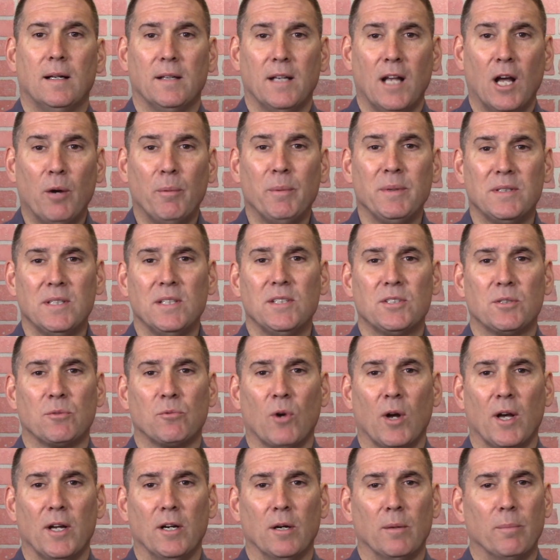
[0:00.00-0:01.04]
Now I'm a
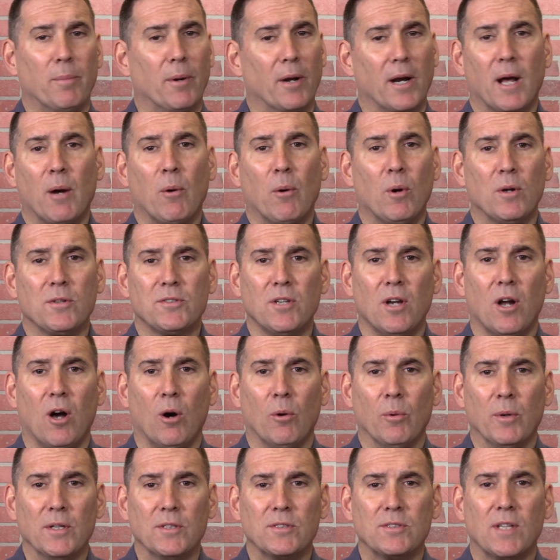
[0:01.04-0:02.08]
decent writer, but I wasn't
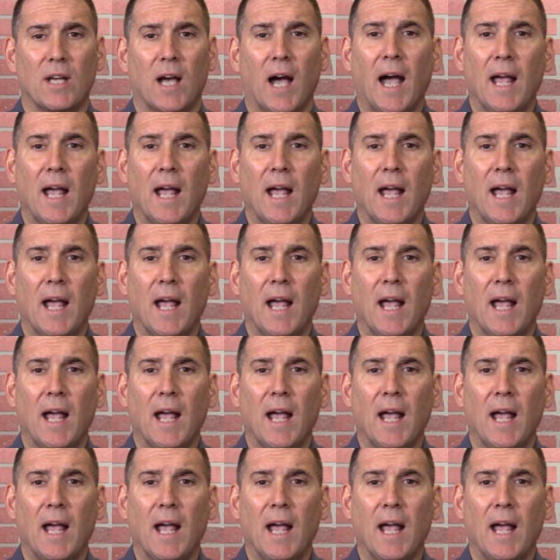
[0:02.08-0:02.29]
always.